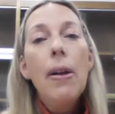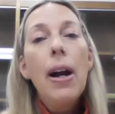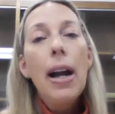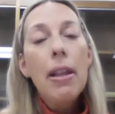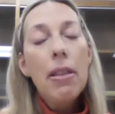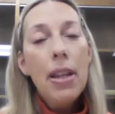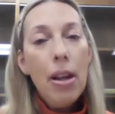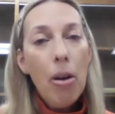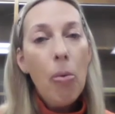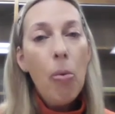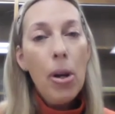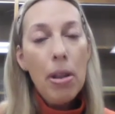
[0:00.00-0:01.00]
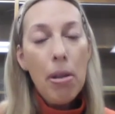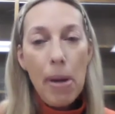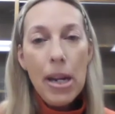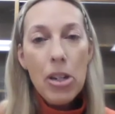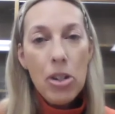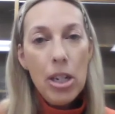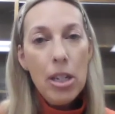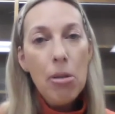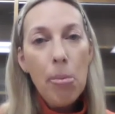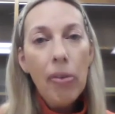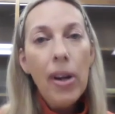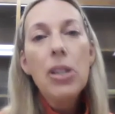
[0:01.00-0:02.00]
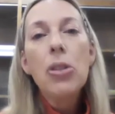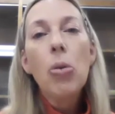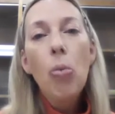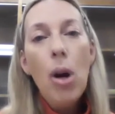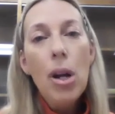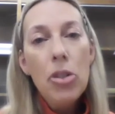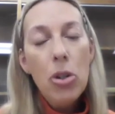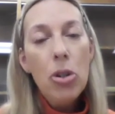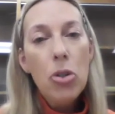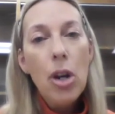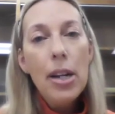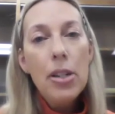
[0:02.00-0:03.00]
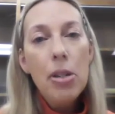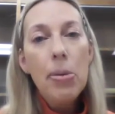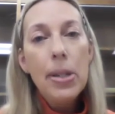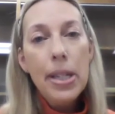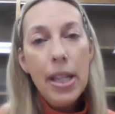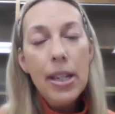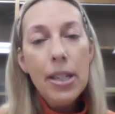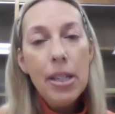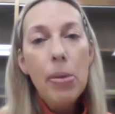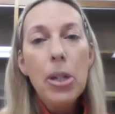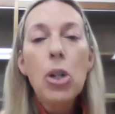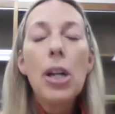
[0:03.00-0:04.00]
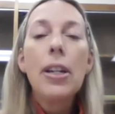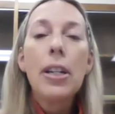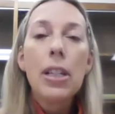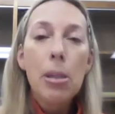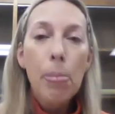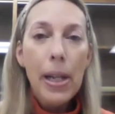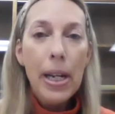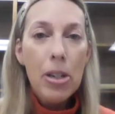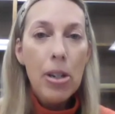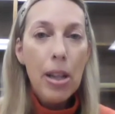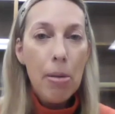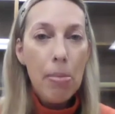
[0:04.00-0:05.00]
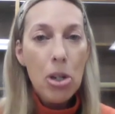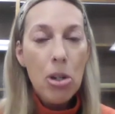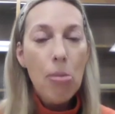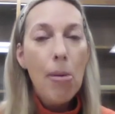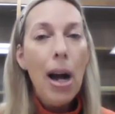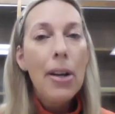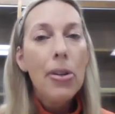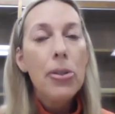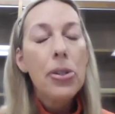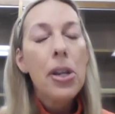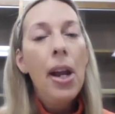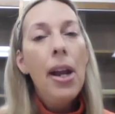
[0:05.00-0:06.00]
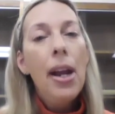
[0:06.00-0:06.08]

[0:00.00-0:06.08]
I think what the PhD supervisor wants you to try to do is this, and we try to explain it to them and show models.